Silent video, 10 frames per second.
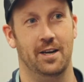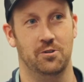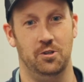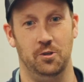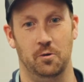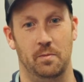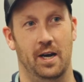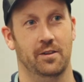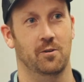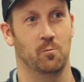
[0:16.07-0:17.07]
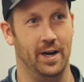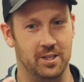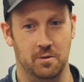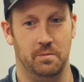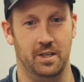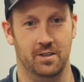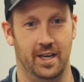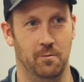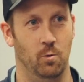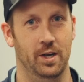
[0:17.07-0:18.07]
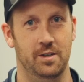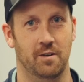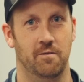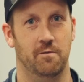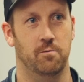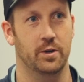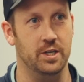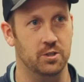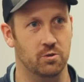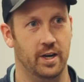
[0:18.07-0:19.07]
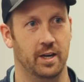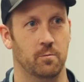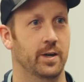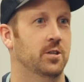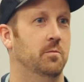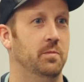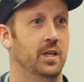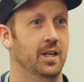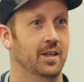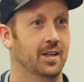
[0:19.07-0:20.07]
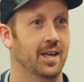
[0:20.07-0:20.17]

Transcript: ask you about the recipe side. What is a freeze drying recipe?